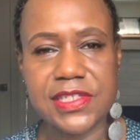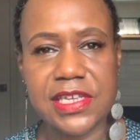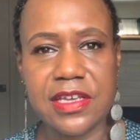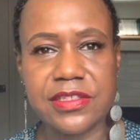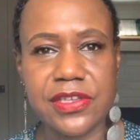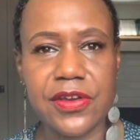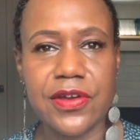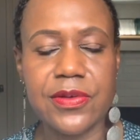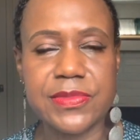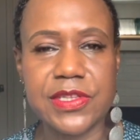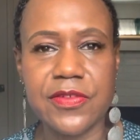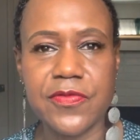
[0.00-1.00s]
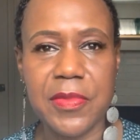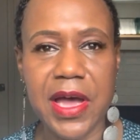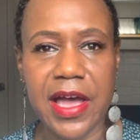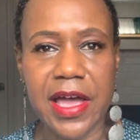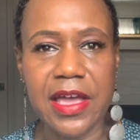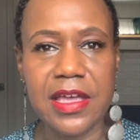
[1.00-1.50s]
in terms of
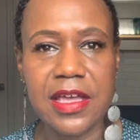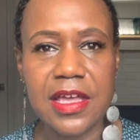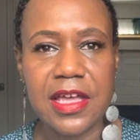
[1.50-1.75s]
my